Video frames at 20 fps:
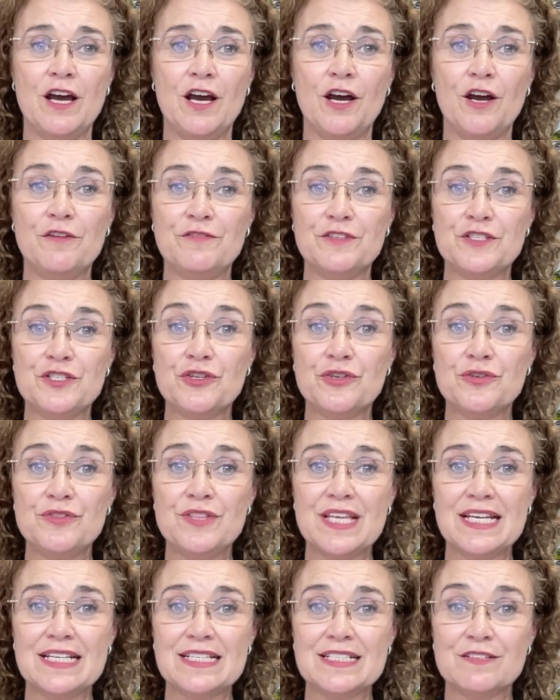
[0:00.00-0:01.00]
Over
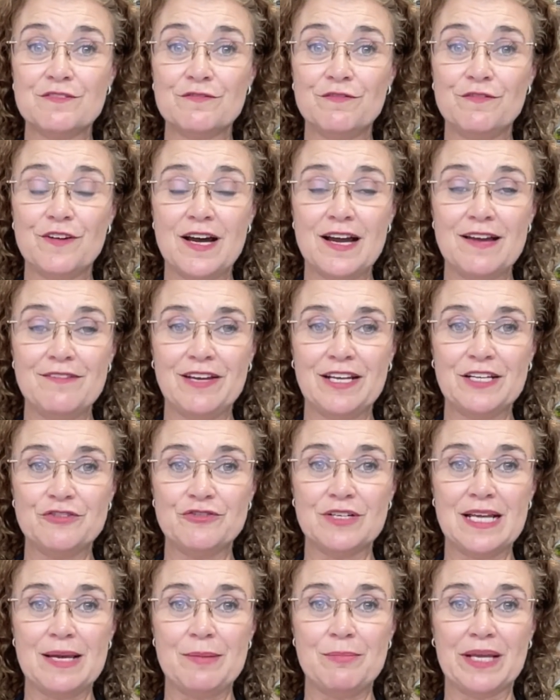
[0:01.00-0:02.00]

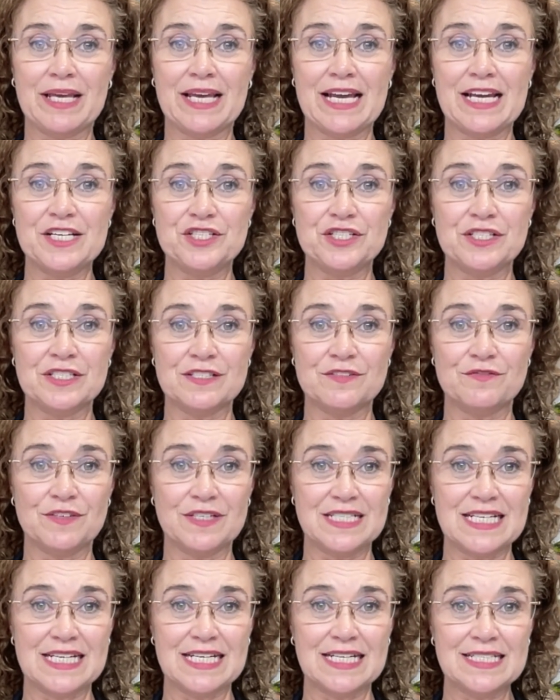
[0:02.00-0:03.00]
2,500 applications for
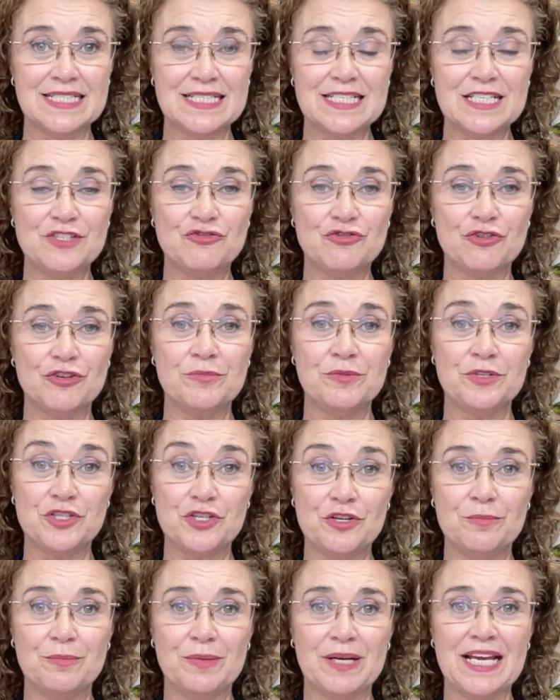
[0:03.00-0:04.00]
tenancy
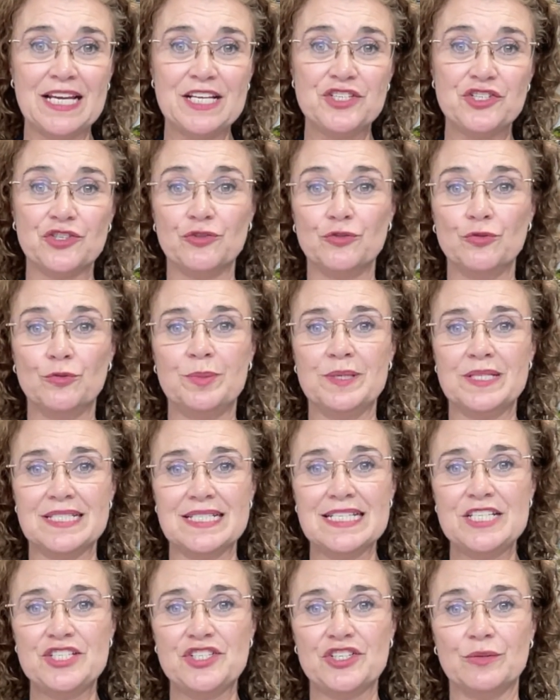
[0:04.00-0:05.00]
termination or
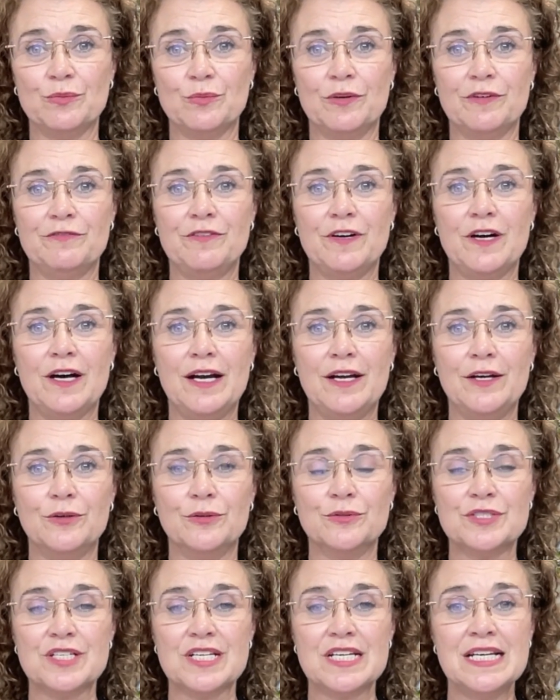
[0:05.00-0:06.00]
possession were
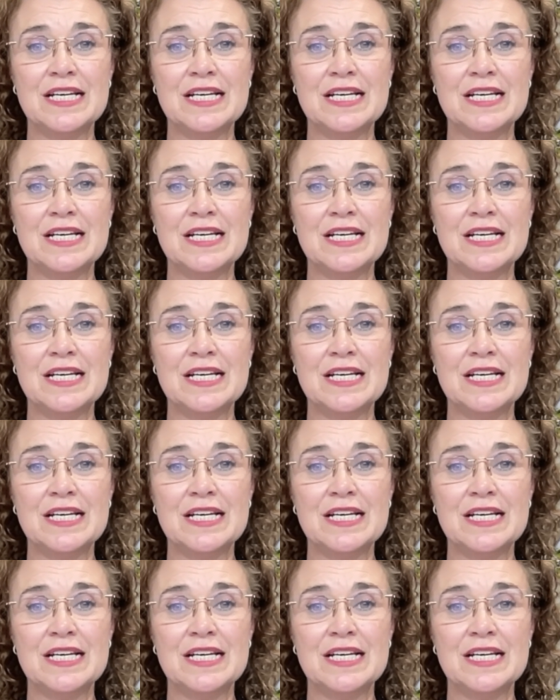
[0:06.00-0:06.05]
filed.